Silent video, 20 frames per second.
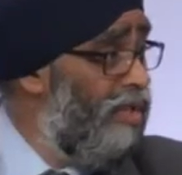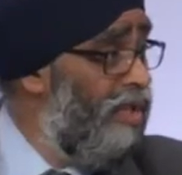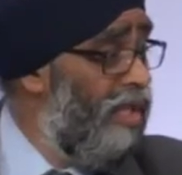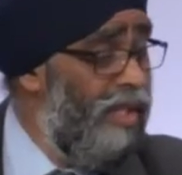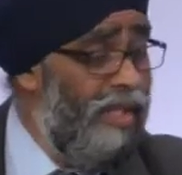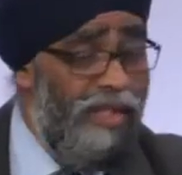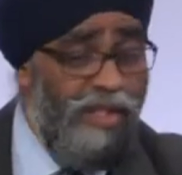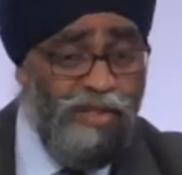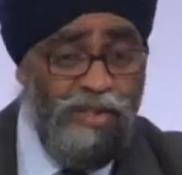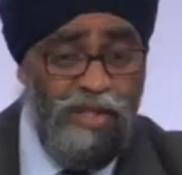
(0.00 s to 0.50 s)

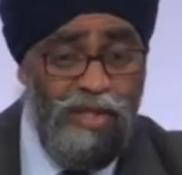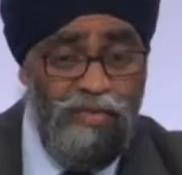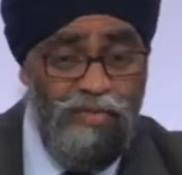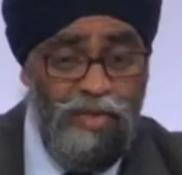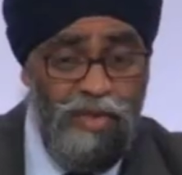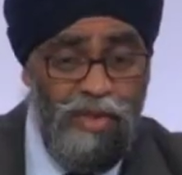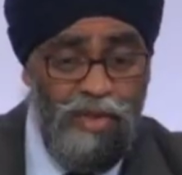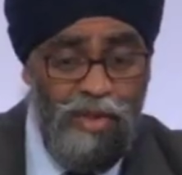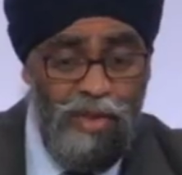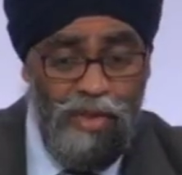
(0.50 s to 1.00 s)
has
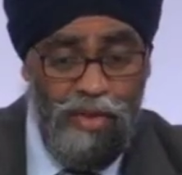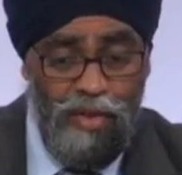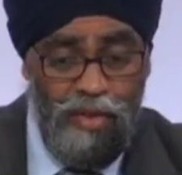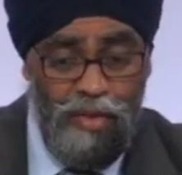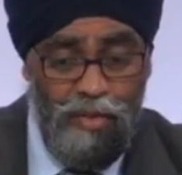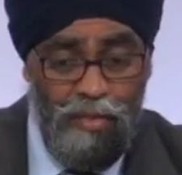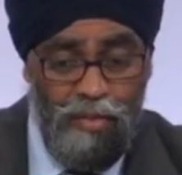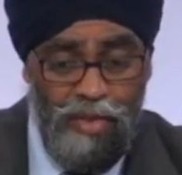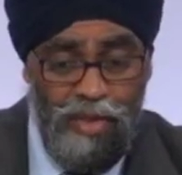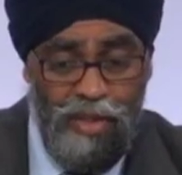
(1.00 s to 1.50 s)
given,
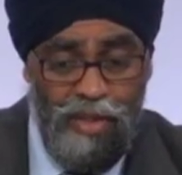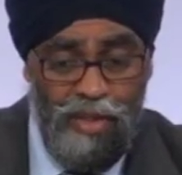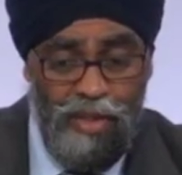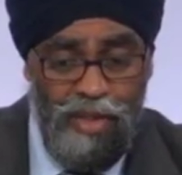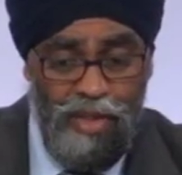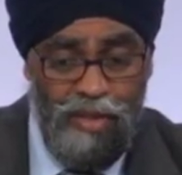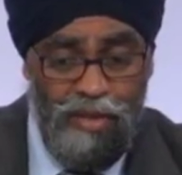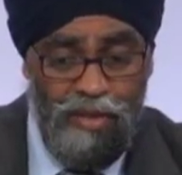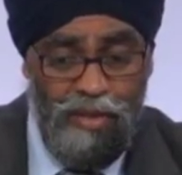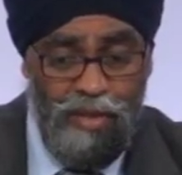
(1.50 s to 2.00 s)
and
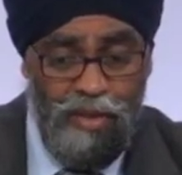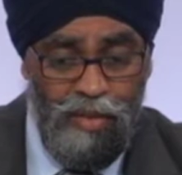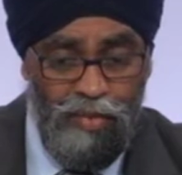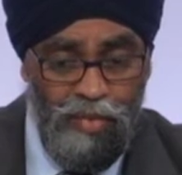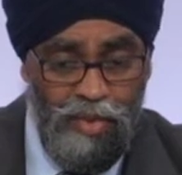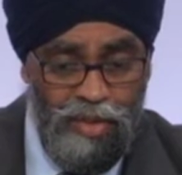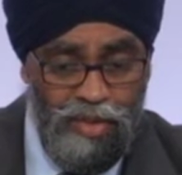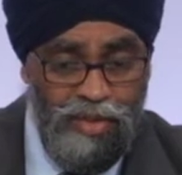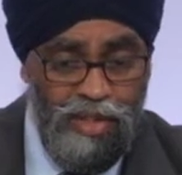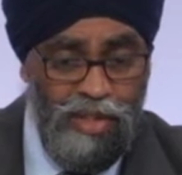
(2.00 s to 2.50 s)
that
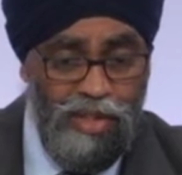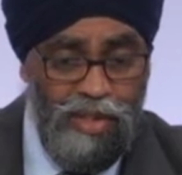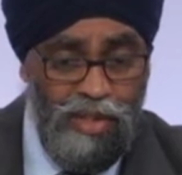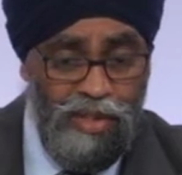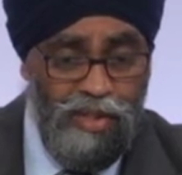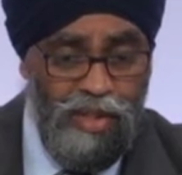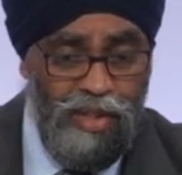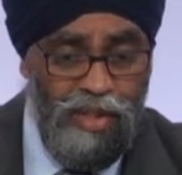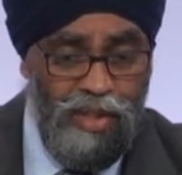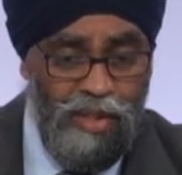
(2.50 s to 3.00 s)
we are sending
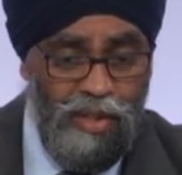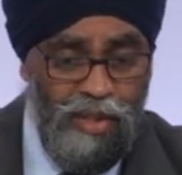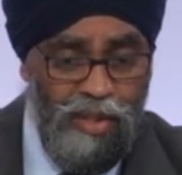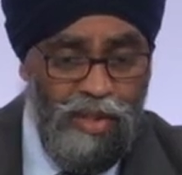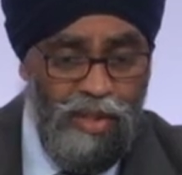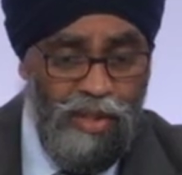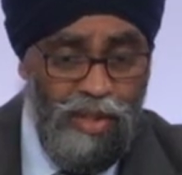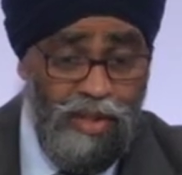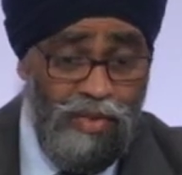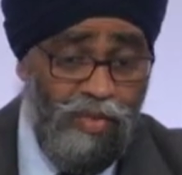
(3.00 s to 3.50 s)

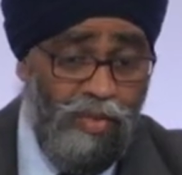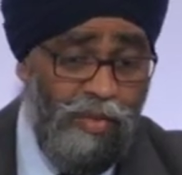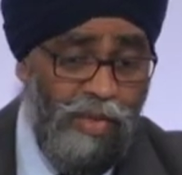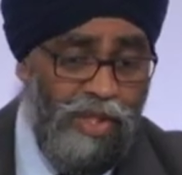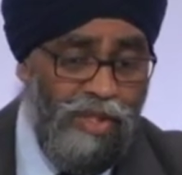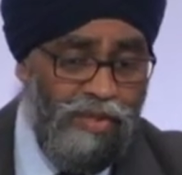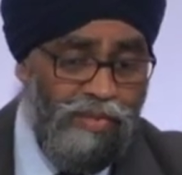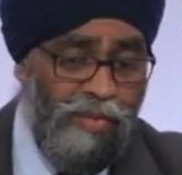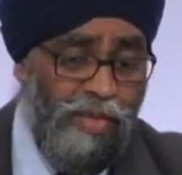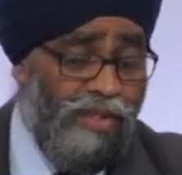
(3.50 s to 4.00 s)
a
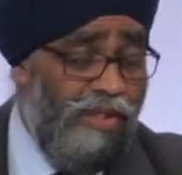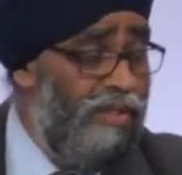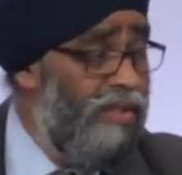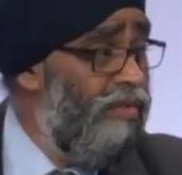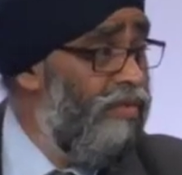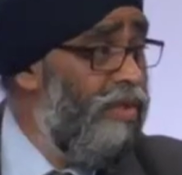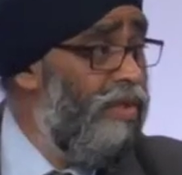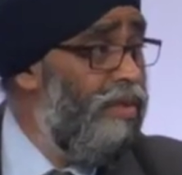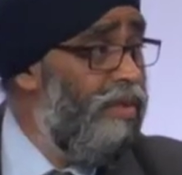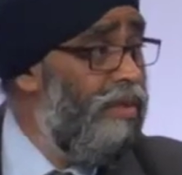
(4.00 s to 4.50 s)
tremendous message
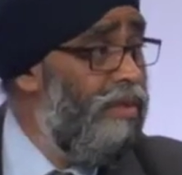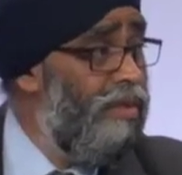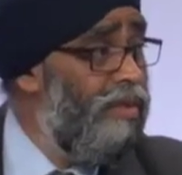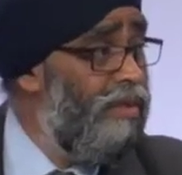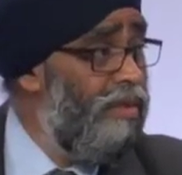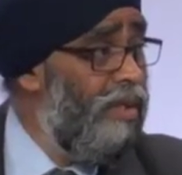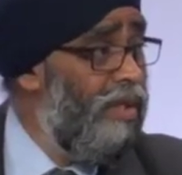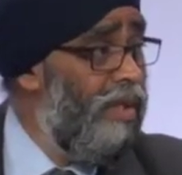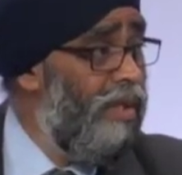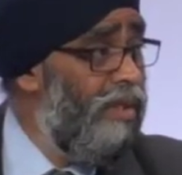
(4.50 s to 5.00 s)
of deterrence
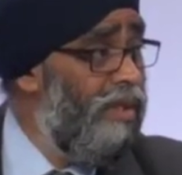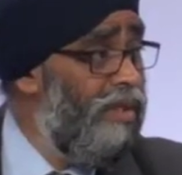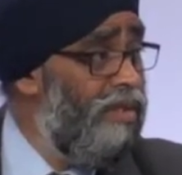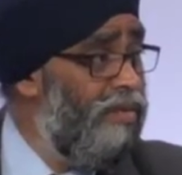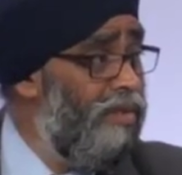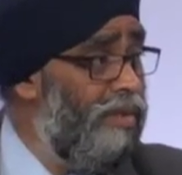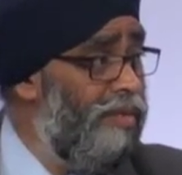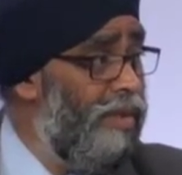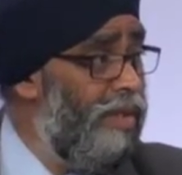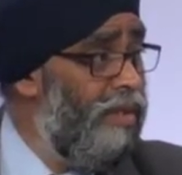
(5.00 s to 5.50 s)
as
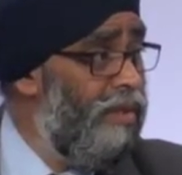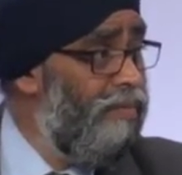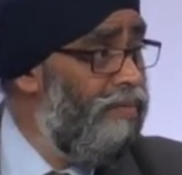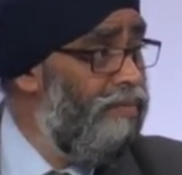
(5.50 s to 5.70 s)
we speak.